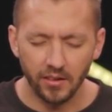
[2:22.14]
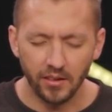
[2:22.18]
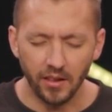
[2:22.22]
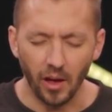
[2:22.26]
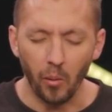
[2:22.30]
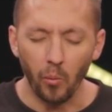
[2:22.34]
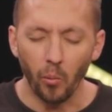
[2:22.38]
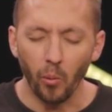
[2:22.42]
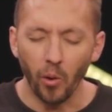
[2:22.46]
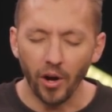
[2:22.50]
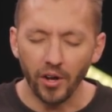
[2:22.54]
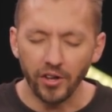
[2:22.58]

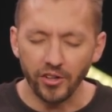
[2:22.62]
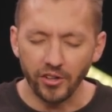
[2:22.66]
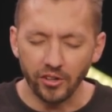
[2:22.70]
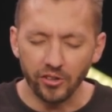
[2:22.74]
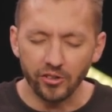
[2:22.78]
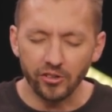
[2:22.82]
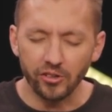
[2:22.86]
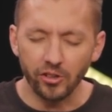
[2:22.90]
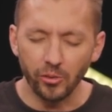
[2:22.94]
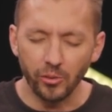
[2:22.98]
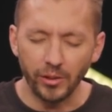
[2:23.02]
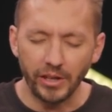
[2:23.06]
that what
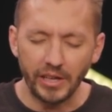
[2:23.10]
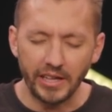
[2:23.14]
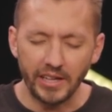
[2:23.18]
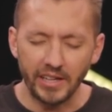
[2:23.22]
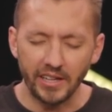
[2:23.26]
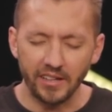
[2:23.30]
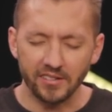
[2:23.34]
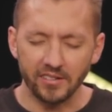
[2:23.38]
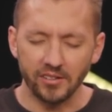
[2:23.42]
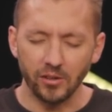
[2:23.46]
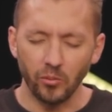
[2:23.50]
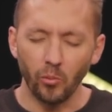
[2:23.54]
you're doing
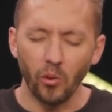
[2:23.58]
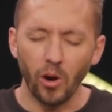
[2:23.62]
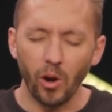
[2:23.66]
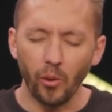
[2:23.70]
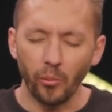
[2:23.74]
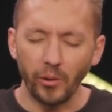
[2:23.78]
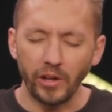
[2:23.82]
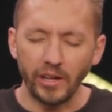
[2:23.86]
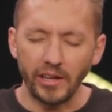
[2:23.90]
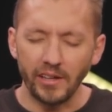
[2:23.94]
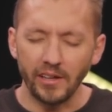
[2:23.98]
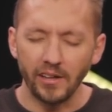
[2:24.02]
in us and
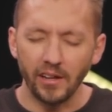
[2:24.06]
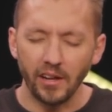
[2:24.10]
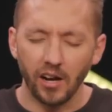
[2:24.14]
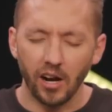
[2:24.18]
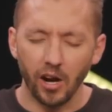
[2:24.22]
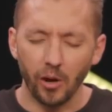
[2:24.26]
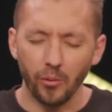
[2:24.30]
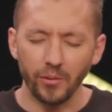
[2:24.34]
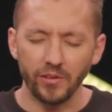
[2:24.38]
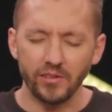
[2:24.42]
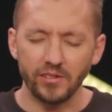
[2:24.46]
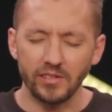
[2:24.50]
what we
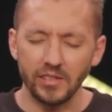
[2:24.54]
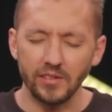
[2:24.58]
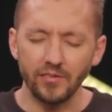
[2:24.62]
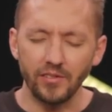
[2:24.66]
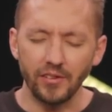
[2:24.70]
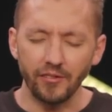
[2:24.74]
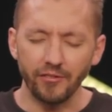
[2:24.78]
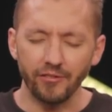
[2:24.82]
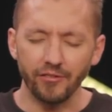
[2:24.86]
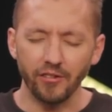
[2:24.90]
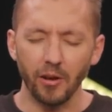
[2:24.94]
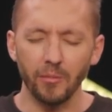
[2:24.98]
are
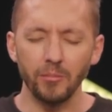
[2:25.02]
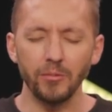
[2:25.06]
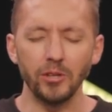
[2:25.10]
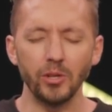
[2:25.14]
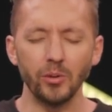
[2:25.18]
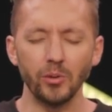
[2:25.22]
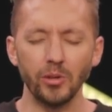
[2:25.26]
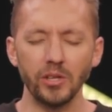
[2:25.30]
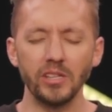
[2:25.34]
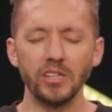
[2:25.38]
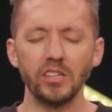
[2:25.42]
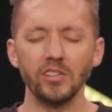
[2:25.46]
receiving from
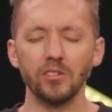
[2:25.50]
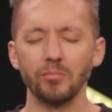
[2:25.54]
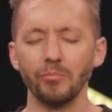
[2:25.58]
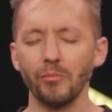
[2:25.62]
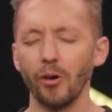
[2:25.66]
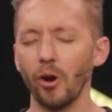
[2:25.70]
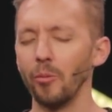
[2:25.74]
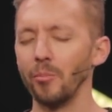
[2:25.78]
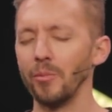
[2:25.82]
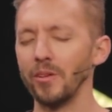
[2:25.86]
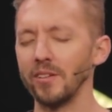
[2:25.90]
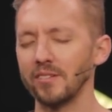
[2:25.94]
you in these
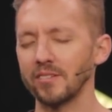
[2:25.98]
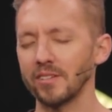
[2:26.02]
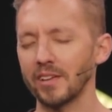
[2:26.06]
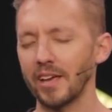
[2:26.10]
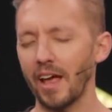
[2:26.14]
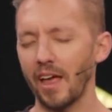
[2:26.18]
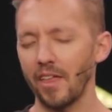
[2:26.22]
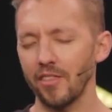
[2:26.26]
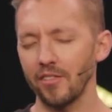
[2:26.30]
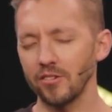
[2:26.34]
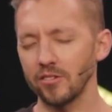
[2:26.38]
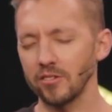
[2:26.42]
moments
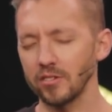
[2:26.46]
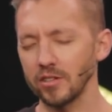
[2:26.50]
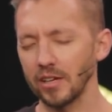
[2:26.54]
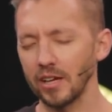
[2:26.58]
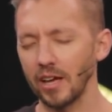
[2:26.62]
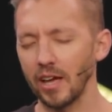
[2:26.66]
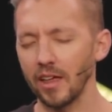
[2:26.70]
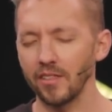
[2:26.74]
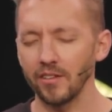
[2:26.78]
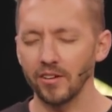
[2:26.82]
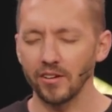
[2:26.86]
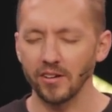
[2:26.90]
gathered
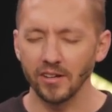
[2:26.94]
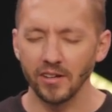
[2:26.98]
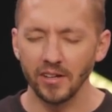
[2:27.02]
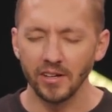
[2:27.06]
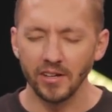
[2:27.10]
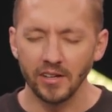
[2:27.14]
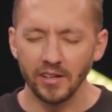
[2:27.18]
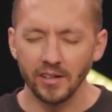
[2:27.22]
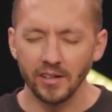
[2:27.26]
together.